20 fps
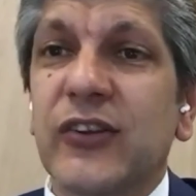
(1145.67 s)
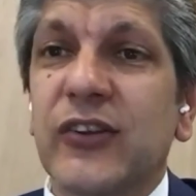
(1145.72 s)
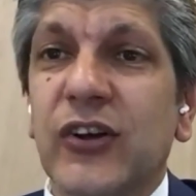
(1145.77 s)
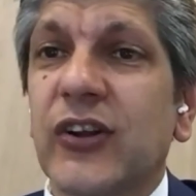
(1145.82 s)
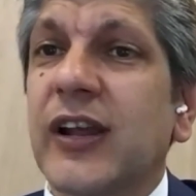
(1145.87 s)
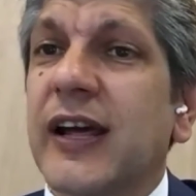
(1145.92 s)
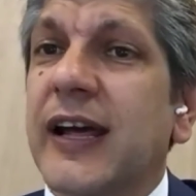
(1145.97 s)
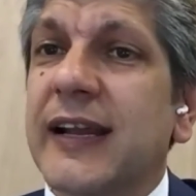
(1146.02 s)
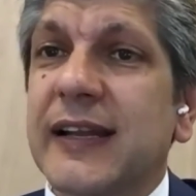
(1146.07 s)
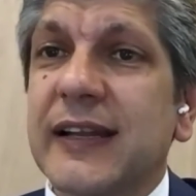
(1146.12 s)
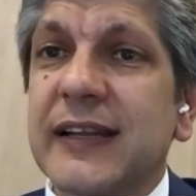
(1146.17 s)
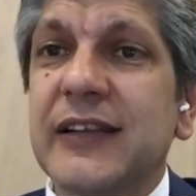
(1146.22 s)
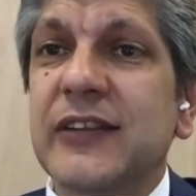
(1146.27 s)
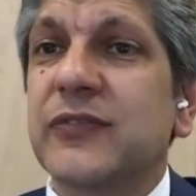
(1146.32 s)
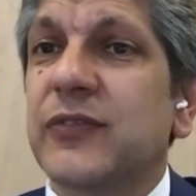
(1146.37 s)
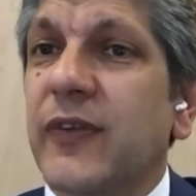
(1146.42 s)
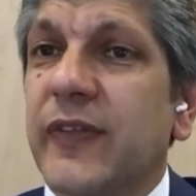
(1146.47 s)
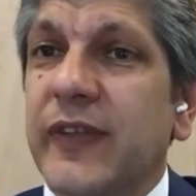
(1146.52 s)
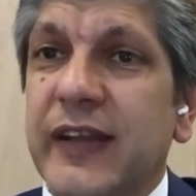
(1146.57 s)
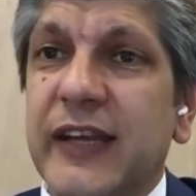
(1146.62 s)
not at
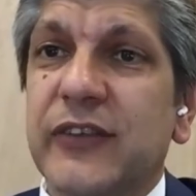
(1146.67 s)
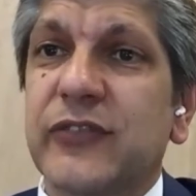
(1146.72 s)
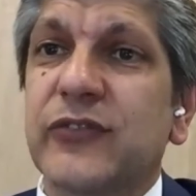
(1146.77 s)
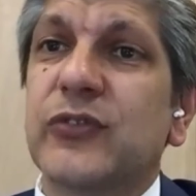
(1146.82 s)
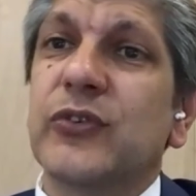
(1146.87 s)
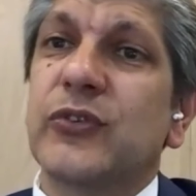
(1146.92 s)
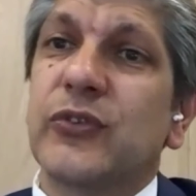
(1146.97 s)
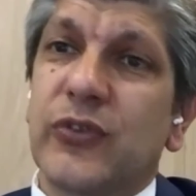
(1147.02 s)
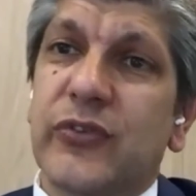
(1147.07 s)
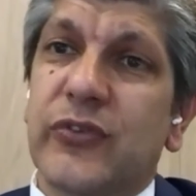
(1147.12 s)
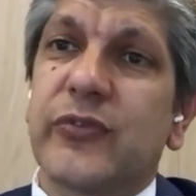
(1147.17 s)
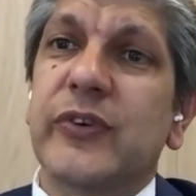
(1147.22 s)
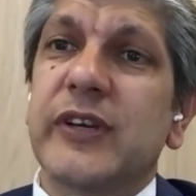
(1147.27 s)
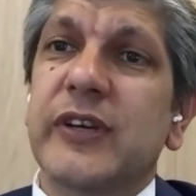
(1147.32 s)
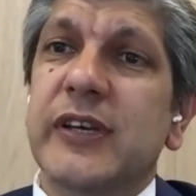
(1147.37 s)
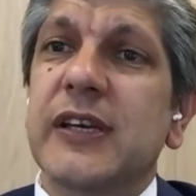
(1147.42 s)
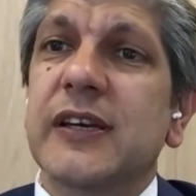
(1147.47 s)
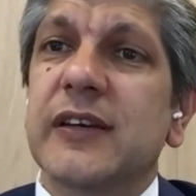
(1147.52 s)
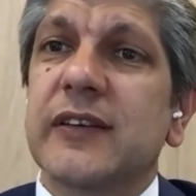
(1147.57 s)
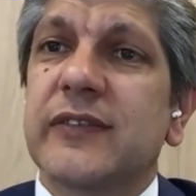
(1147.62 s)
least for the next 2 to 3
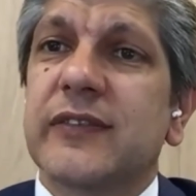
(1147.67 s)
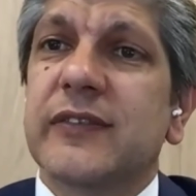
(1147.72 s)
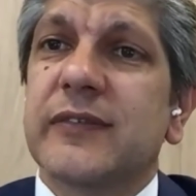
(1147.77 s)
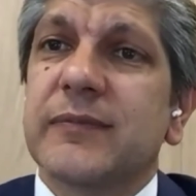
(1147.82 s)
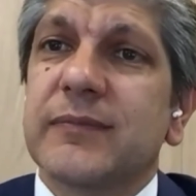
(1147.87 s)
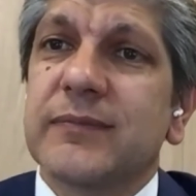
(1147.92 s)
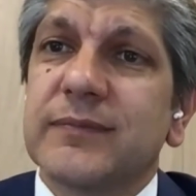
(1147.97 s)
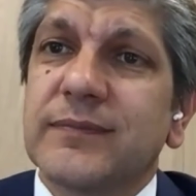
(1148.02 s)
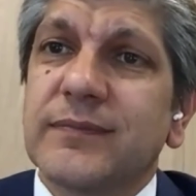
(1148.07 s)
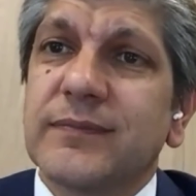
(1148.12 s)
years.